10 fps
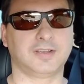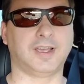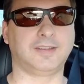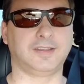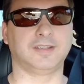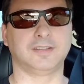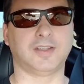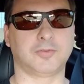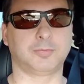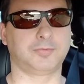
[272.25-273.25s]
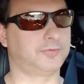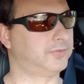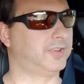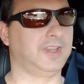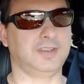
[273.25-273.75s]
idea, never
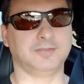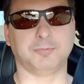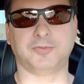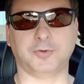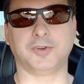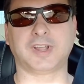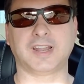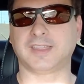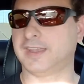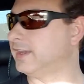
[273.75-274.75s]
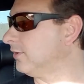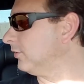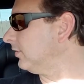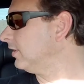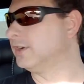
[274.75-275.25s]
seen before kind of thing,
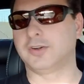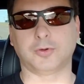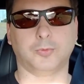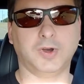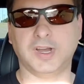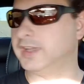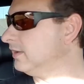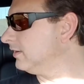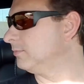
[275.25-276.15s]
or what,